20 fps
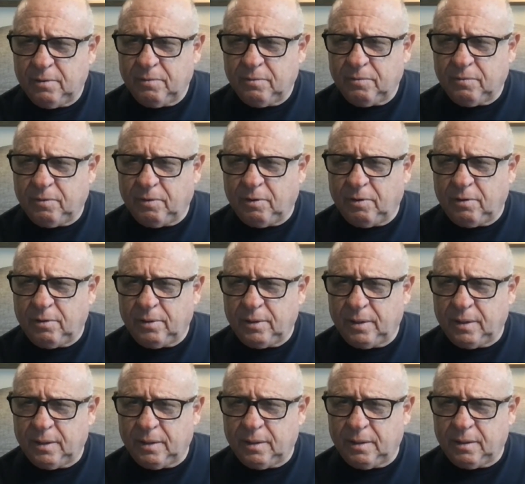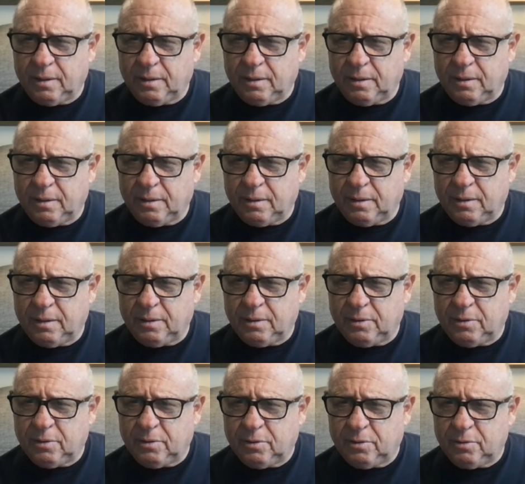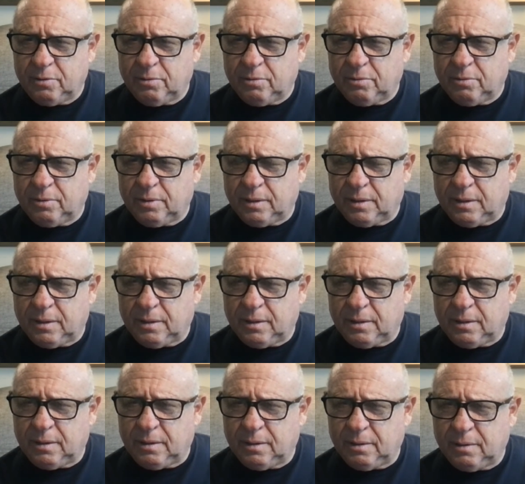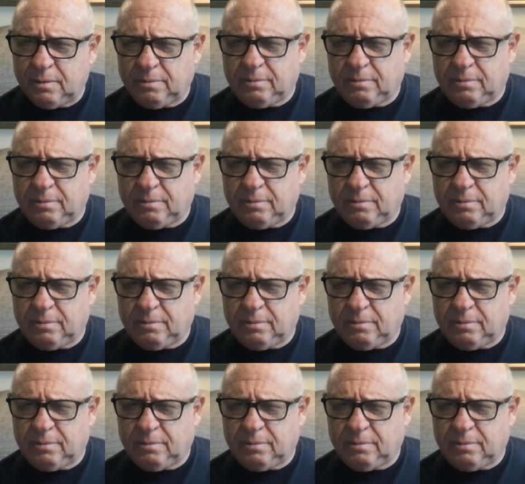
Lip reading: falling into the